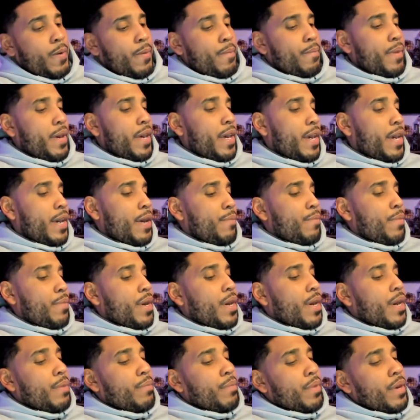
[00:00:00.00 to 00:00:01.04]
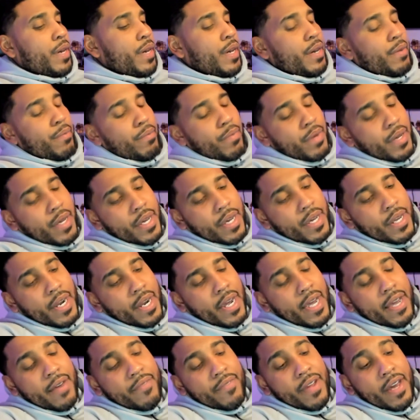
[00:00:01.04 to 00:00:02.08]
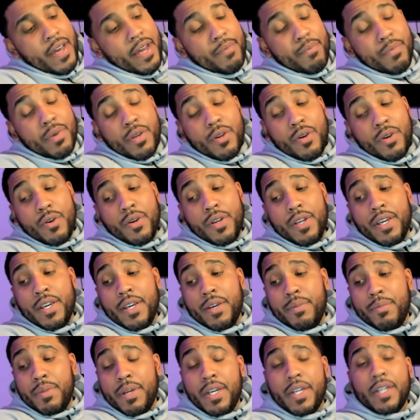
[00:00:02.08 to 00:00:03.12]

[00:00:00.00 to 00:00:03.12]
Man, I have not been on here,